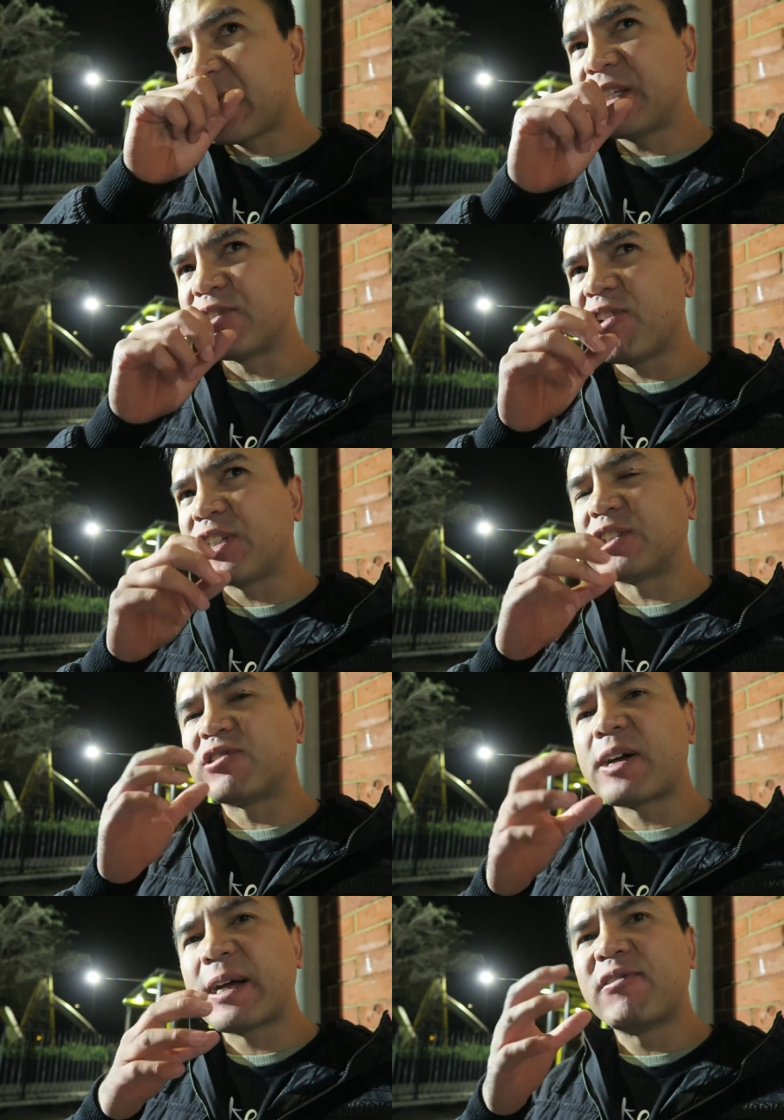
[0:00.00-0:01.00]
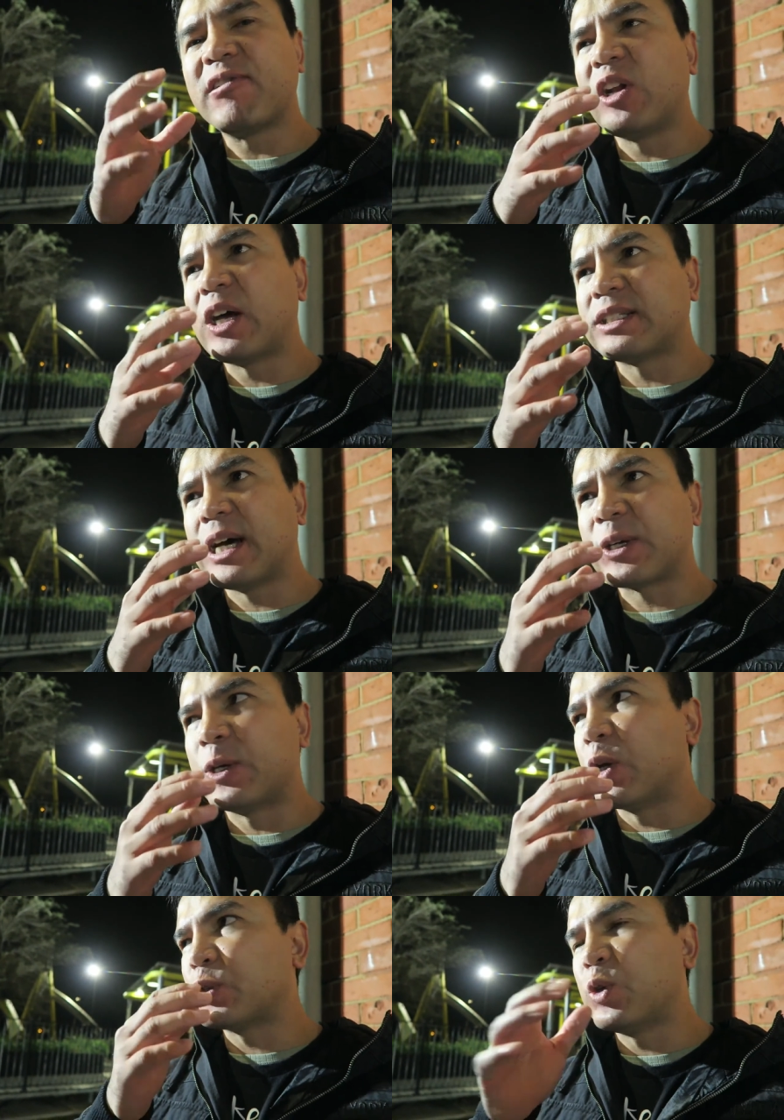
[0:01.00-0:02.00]
That's fresh, it's like a very light
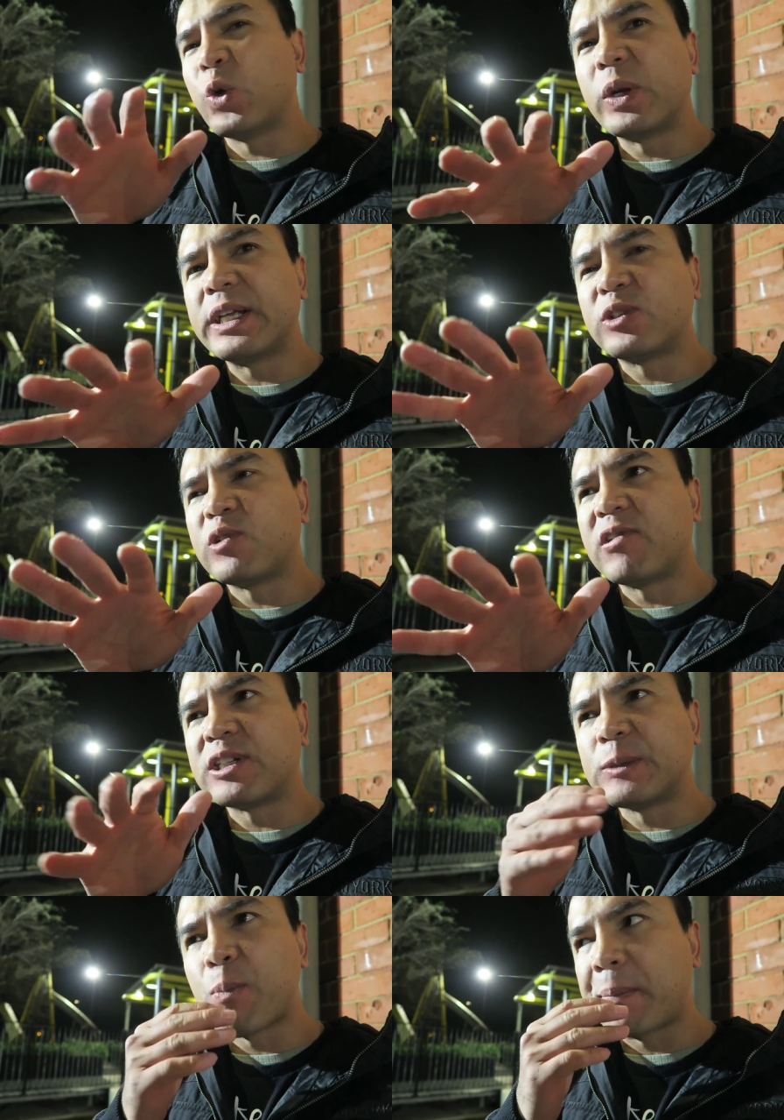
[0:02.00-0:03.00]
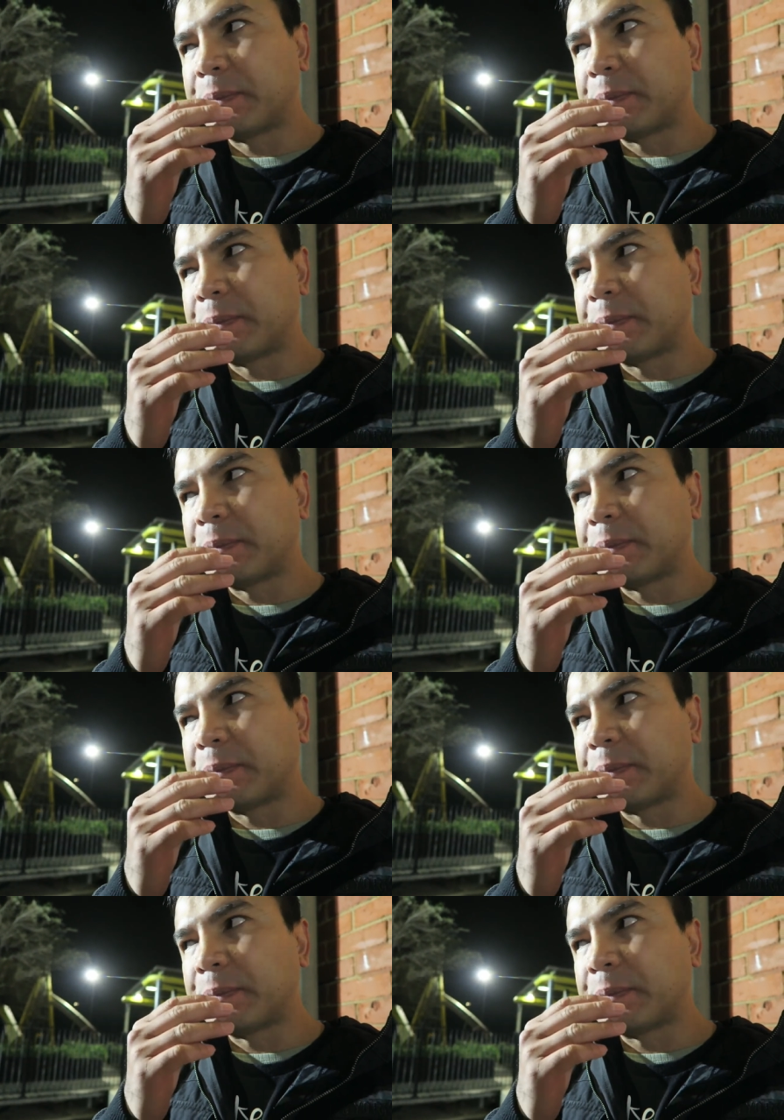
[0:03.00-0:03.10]
taco, not too already too greasy.